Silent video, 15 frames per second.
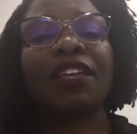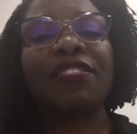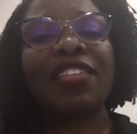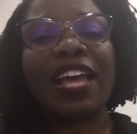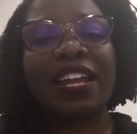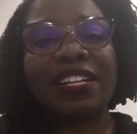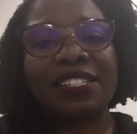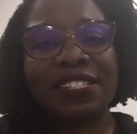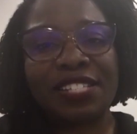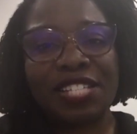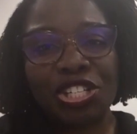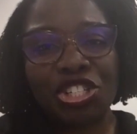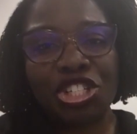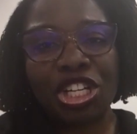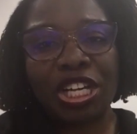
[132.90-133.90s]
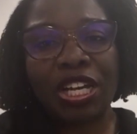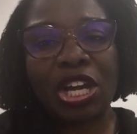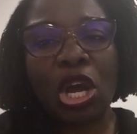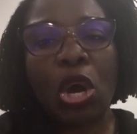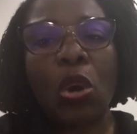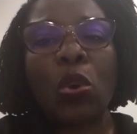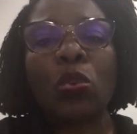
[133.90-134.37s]
That is teaching
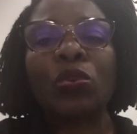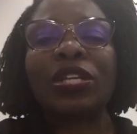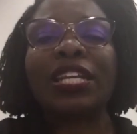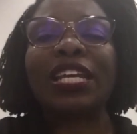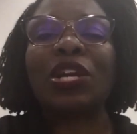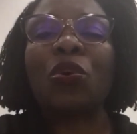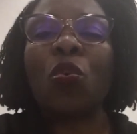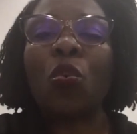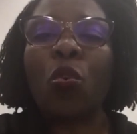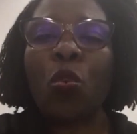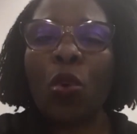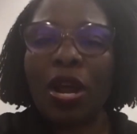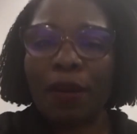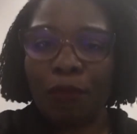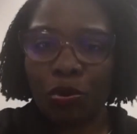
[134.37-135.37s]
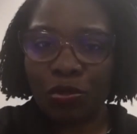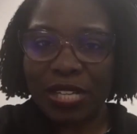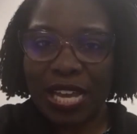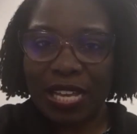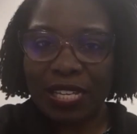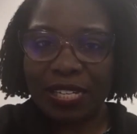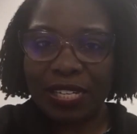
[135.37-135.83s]
only one
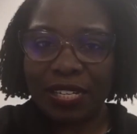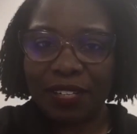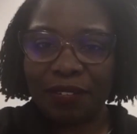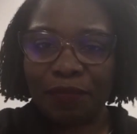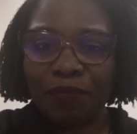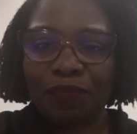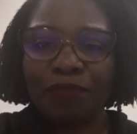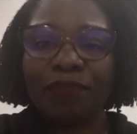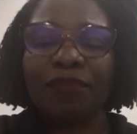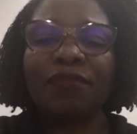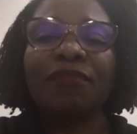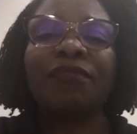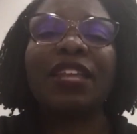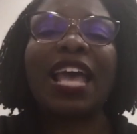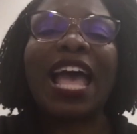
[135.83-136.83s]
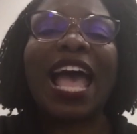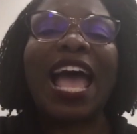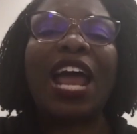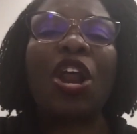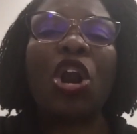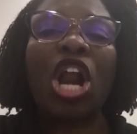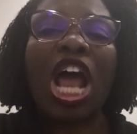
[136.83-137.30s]
modality
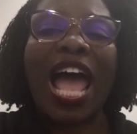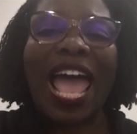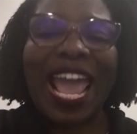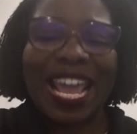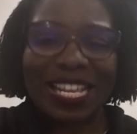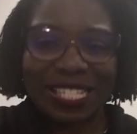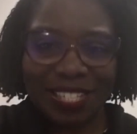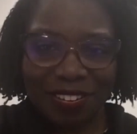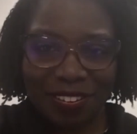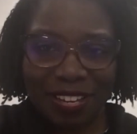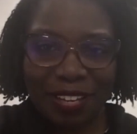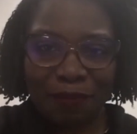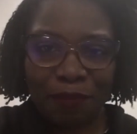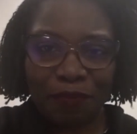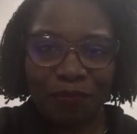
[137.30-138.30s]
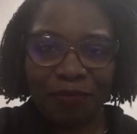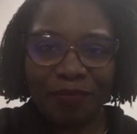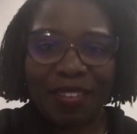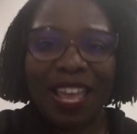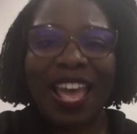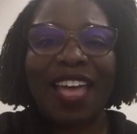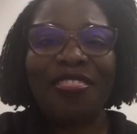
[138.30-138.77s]
at a time,
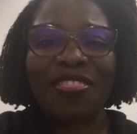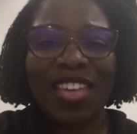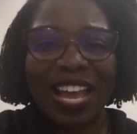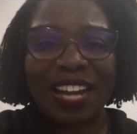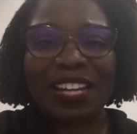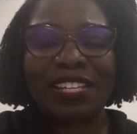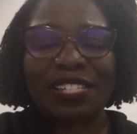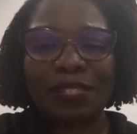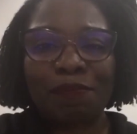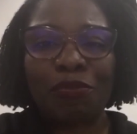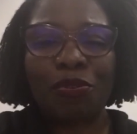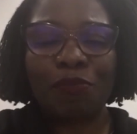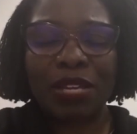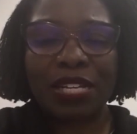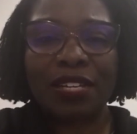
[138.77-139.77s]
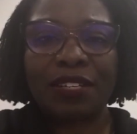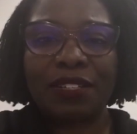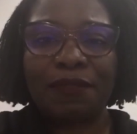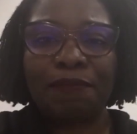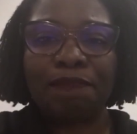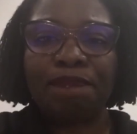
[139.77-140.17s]
and that is permitted.